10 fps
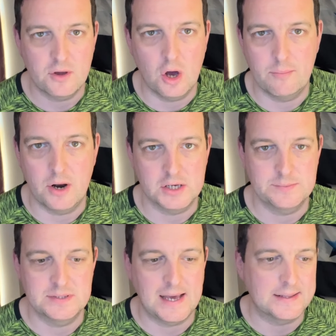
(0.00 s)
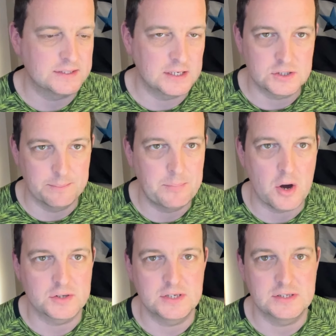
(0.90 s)
corporate hospitality, some
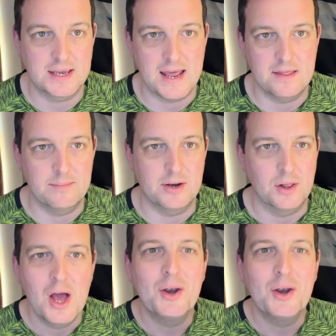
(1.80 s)
boxes again in the middle.